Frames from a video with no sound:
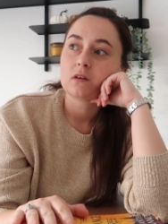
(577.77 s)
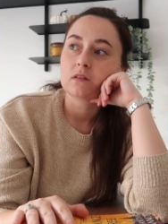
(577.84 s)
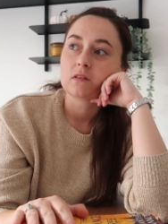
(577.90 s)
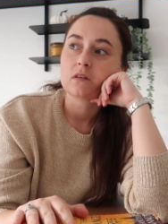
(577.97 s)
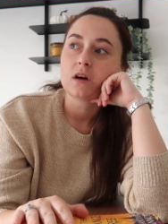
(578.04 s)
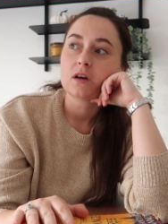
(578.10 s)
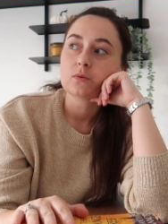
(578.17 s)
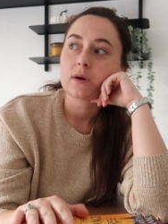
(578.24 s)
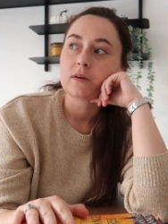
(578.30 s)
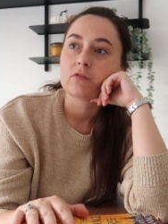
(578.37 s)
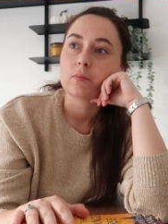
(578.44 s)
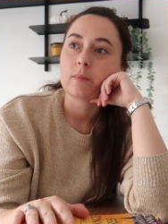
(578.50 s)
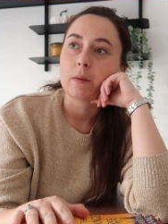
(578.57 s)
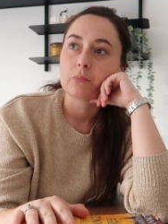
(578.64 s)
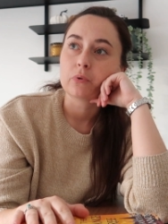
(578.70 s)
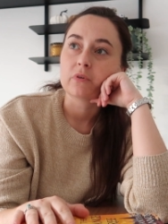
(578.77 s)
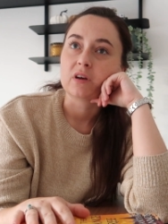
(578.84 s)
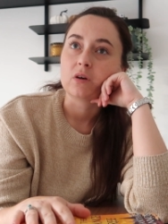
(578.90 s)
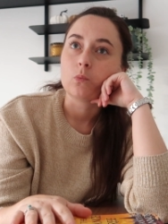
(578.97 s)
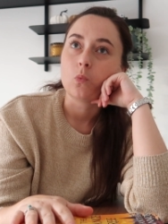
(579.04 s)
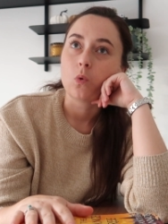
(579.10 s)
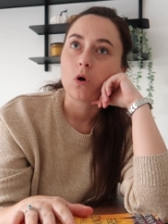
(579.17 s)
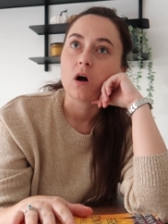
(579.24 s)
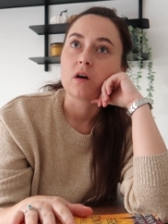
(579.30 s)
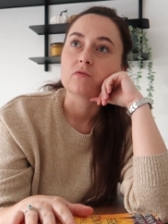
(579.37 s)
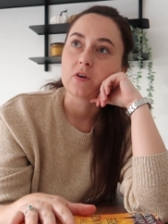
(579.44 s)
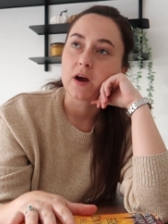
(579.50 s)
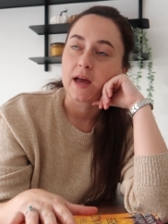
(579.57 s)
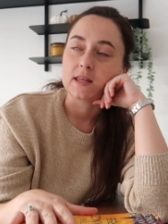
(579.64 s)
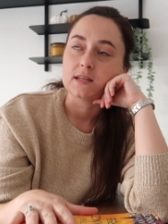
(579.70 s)
It's a nice way of remembering what I've
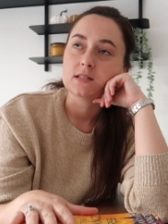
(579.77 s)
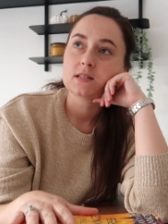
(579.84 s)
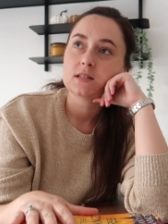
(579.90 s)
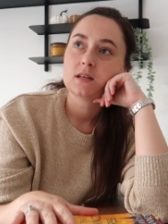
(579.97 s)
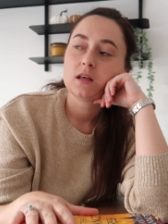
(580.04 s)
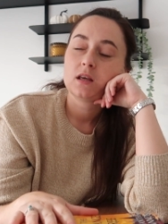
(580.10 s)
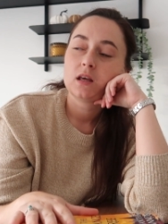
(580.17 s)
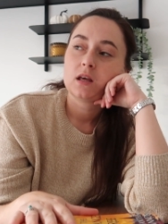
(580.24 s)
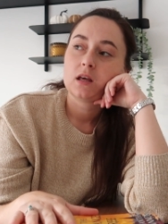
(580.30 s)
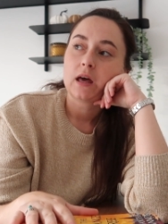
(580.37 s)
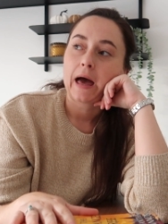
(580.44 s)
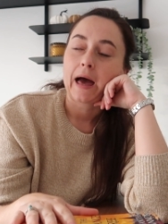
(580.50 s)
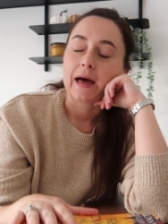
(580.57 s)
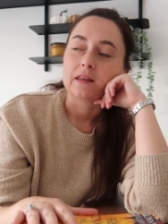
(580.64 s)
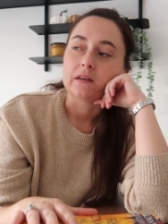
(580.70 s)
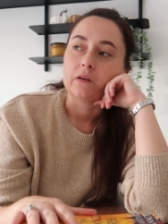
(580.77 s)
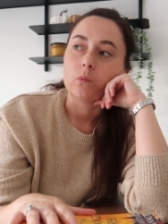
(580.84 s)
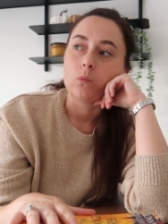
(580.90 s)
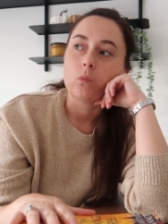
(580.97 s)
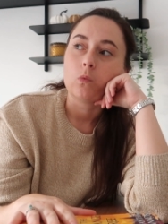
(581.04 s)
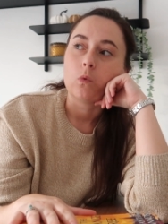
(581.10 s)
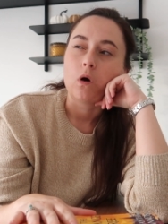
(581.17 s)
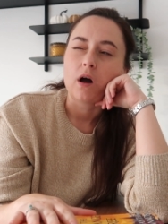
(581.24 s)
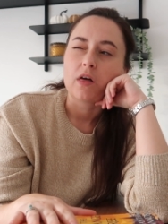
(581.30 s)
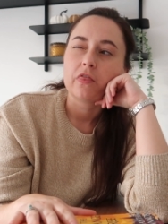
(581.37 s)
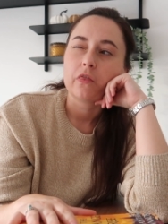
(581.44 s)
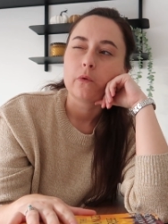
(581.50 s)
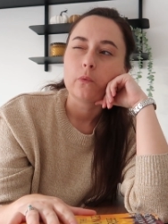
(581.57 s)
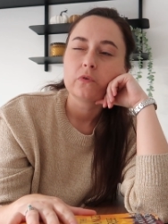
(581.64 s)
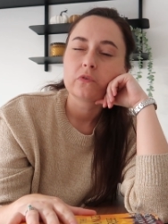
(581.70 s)
read and what I
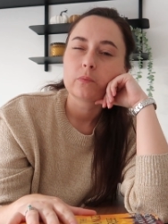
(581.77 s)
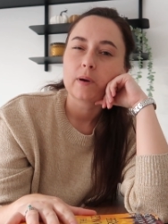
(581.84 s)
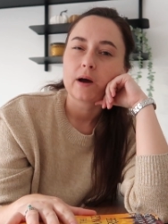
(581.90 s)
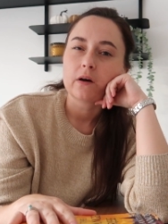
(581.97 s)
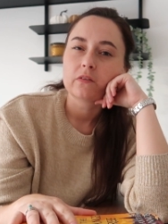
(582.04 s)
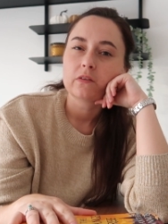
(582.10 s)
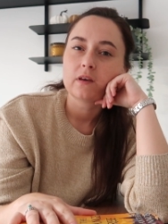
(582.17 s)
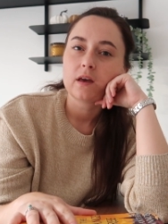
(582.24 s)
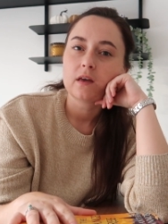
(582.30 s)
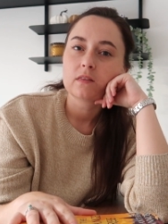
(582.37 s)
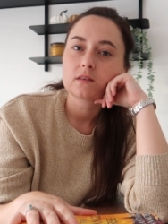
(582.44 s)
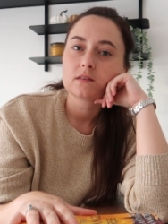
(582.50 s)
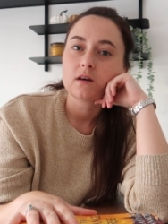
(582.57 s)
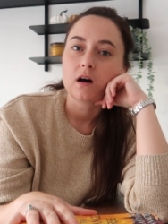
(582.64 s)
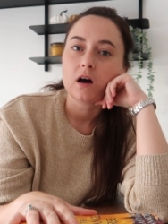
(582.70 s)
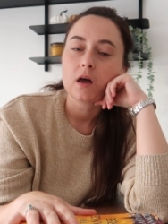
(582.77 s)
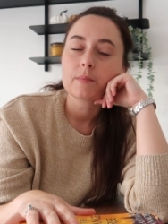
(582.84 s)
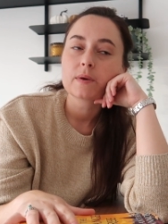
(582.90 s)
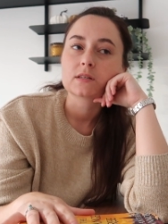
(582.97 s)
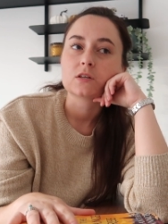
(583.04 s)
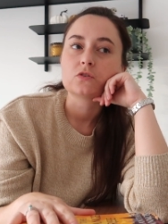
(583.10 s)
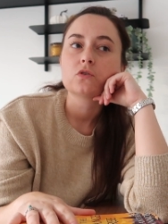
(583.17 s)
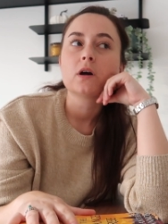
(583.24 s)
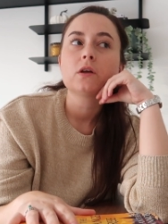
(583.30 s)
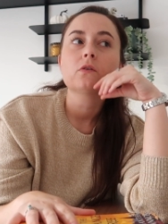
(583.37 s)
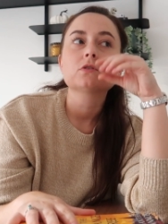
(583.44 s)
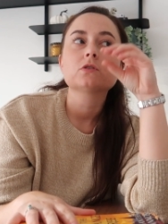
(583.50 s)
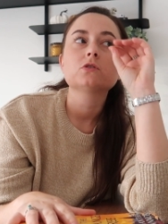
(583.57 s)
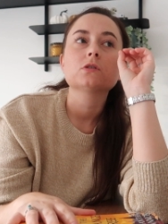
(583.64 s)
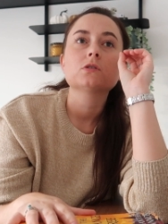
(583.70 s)
thought about it at the time, because I try
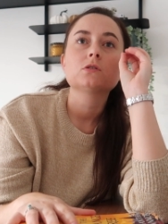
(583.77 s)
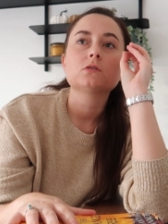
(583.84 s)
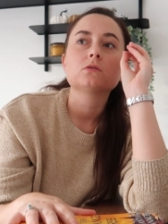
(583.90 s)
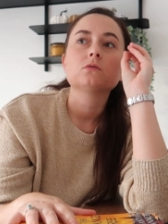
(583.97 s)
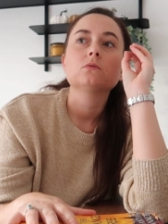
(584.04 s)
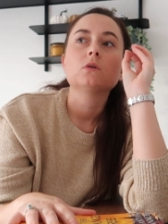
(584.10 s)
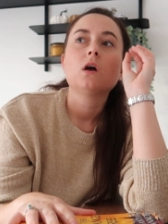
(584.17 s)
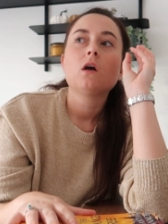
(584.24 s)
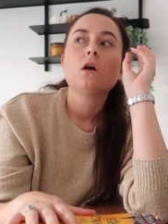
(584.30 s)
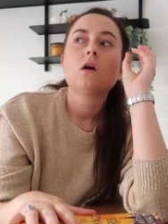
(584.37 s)
not to just do,